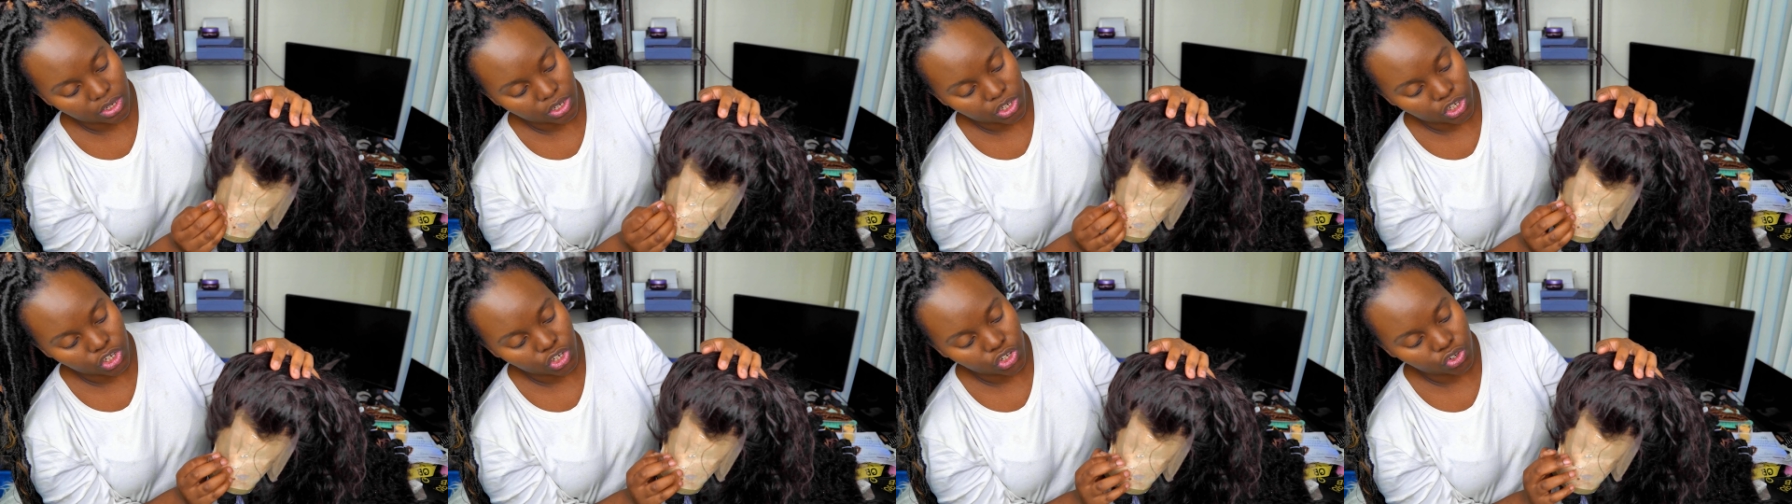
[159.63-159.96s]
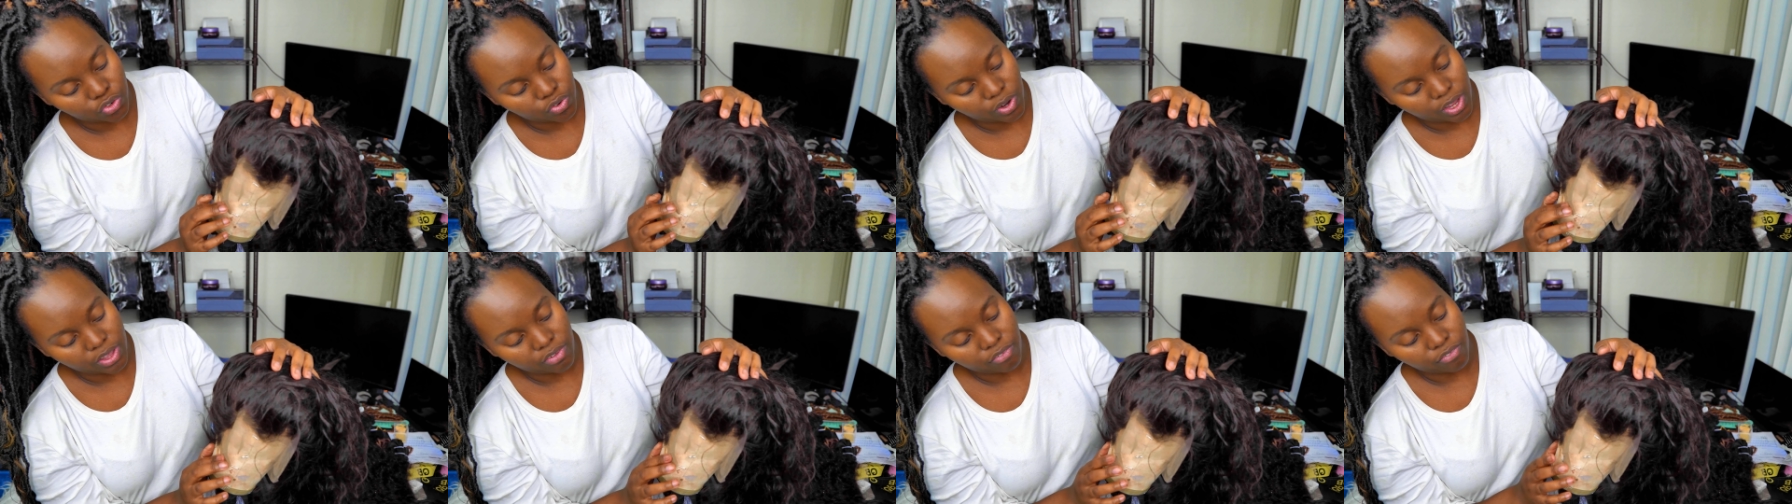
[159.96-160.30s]

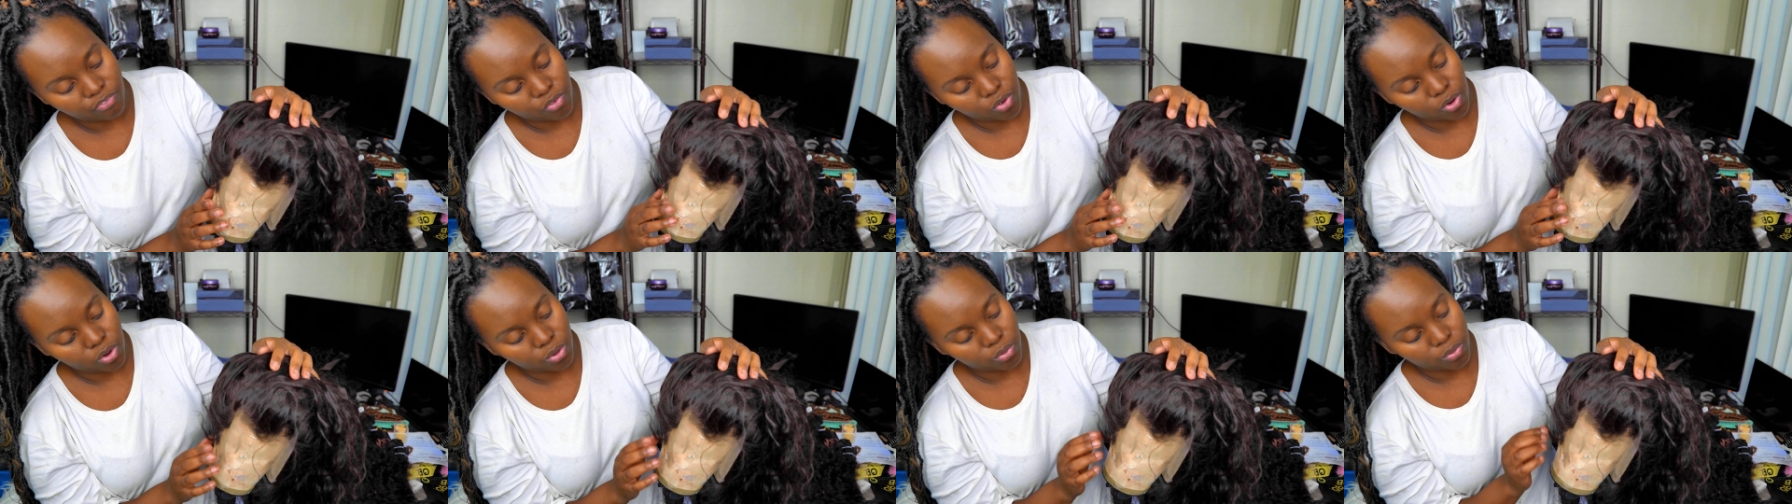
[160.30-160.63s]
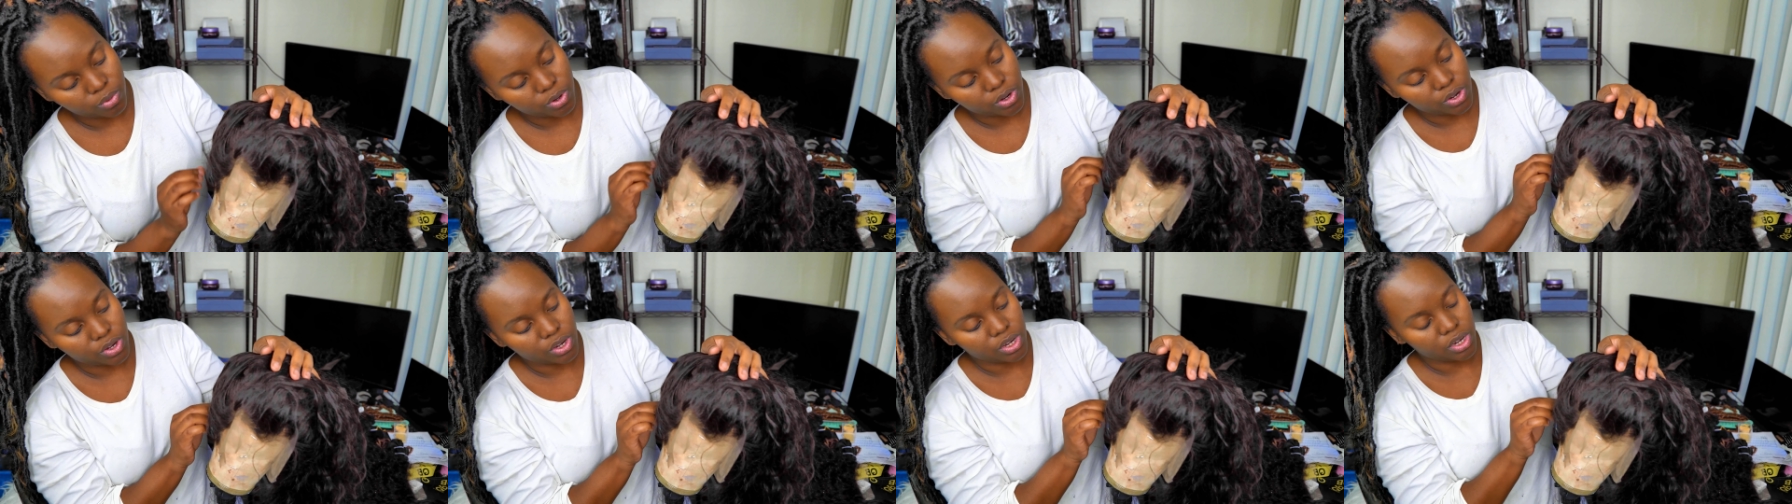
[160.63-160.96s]
straight
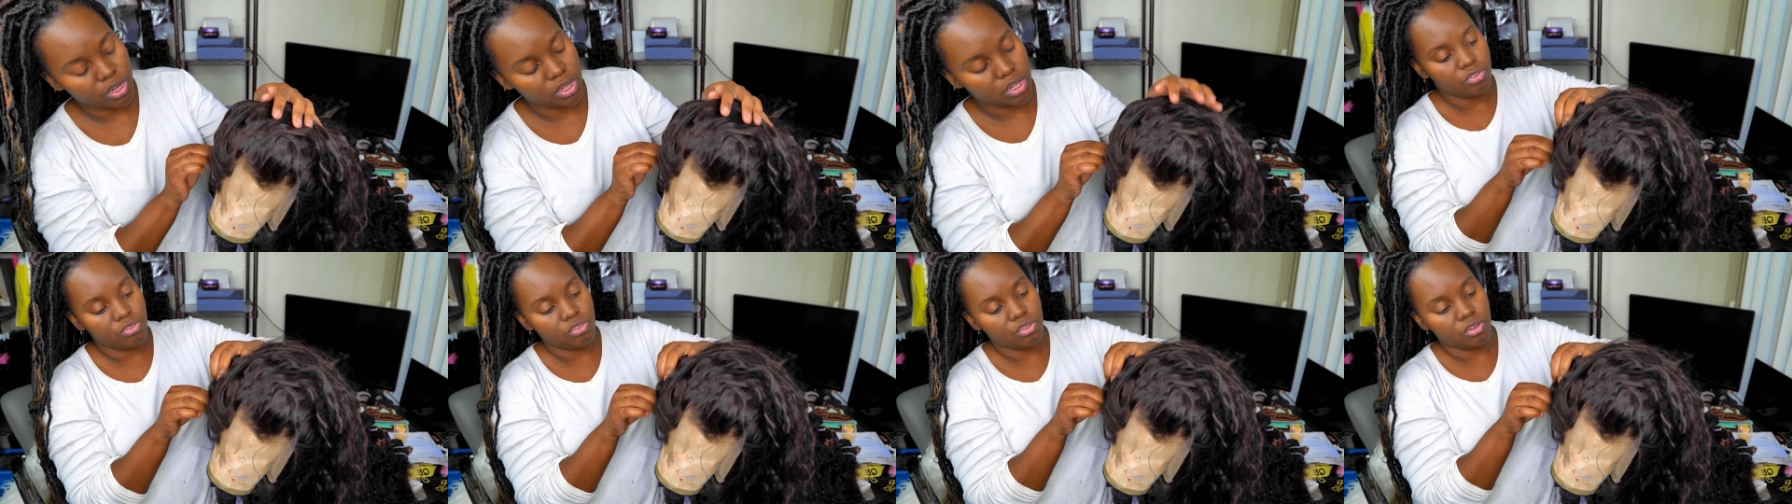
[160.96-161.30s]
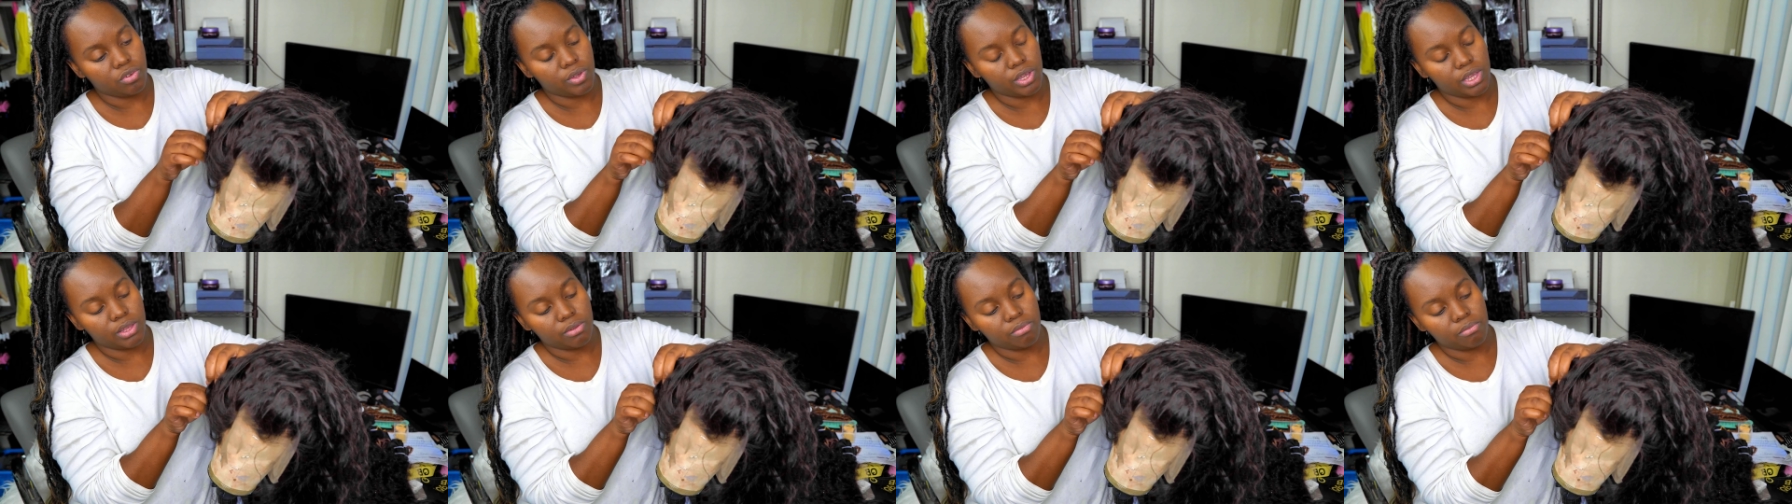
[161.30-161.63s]
forward so
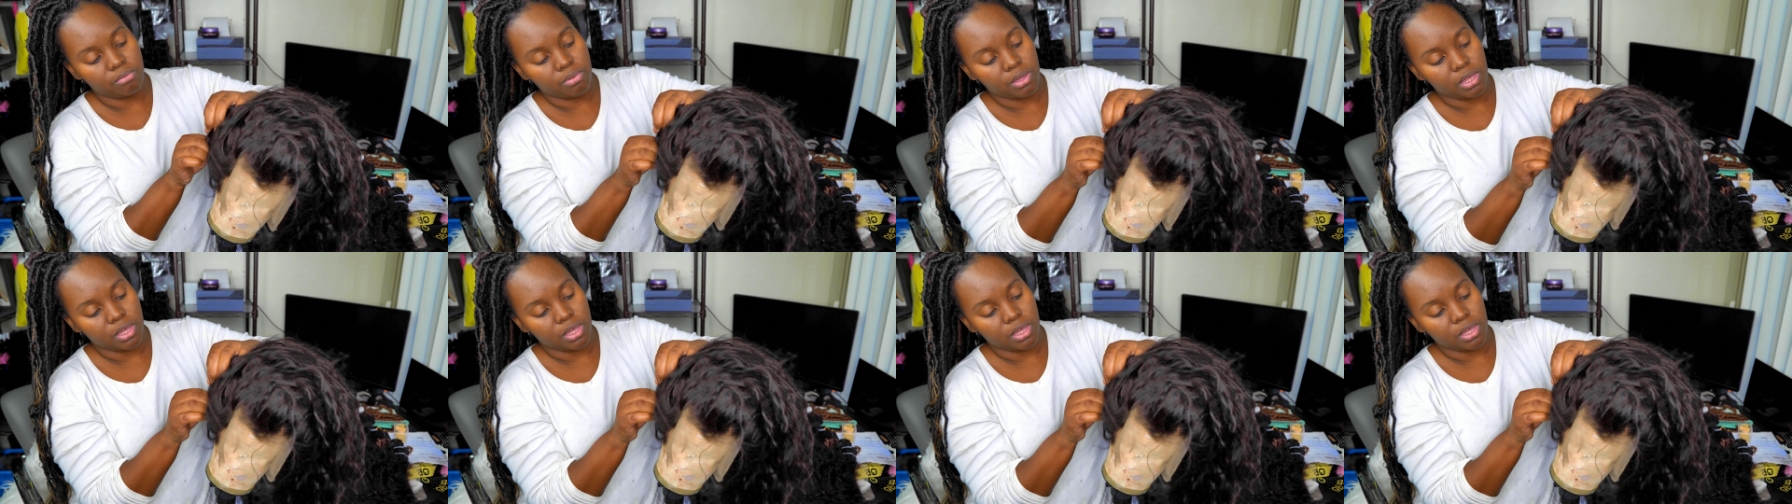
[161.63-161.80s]
it can